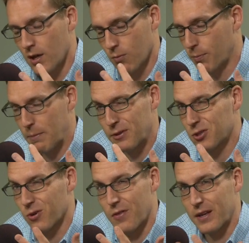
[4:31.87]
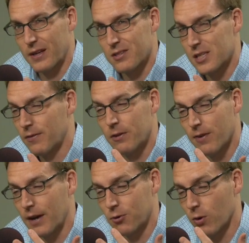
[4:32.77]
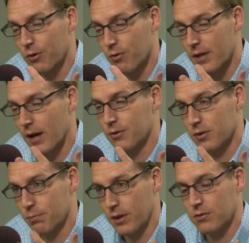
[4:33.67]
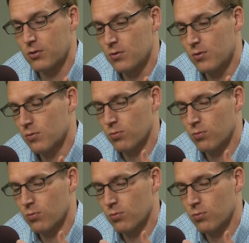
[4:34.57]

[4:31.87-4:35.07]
Bedminster, I think, is $75,000 to $100,000 plus dues.